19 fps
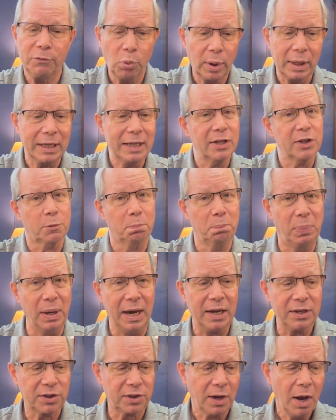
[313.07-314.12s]
what is
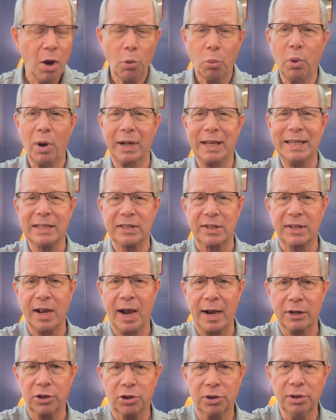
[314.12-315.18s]
best, what is
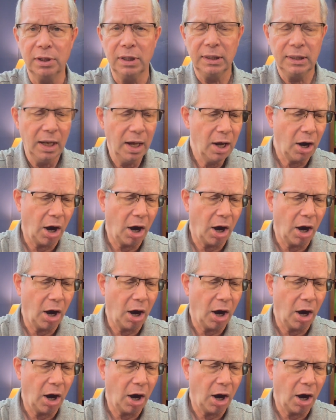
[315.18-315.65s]
not good.